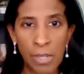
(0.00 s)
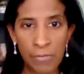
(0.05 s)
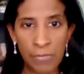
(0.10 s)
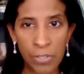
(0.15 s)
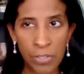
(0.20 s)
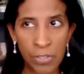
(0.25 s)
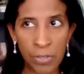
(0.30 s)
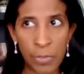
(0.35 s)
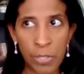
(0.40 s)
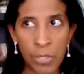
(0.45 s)

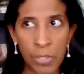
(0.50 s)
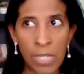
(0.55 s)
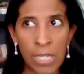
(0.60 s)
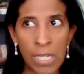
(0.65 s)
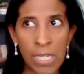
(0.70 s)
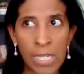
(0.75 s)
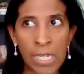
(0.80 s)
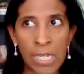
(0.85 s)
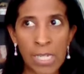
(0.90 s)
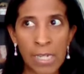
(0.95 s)
love the
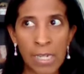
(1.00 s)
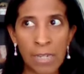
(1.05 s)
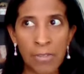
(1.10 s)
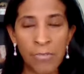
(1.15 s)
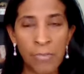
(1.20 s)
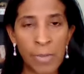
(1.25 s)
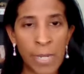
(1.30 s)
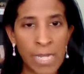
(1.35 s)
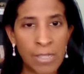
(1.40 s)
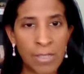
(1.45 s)
community, and
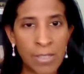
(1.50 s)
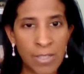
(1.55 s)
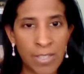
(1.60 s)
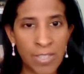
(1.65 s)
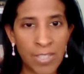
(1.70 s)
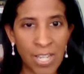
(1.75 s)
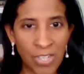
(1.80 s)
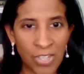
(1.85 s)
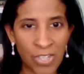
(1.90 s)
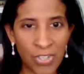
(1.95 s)
I've made
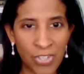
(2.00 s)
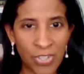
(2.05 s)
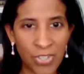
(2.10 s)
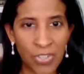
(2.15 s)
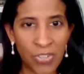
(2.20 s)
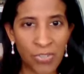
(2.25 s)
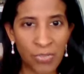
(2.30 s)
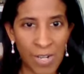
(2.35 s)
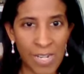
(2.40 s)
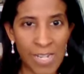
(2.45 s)
such
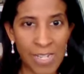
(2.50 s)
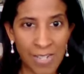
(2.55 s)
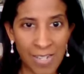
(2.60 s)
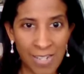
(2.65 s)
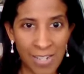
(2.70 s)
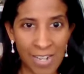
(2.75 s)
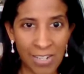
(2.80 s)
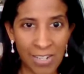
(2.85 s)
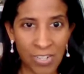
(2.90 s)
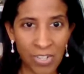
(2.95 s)
great
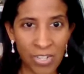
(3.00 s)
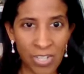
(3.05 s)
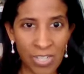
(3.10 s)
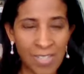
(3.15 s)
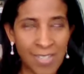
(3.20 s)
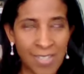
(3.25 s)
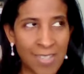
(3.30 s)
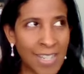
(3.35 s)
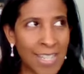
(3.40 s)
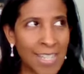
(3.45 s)

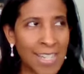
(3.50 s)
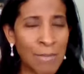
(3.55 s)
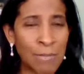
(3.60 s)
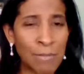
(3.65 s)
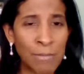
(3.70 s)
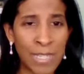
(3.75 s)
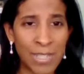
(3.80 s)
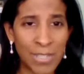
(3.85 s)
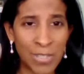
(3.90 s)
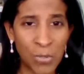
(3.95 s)
connections, and
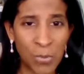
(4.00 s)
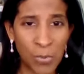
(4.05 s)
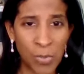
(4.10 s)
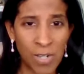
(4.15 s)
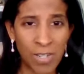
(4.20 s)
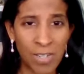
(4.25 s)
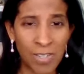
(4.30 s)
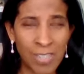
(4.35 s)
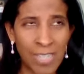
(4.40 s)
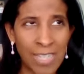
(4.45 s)
I miss
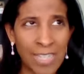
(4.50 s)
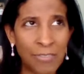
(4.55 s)
you all.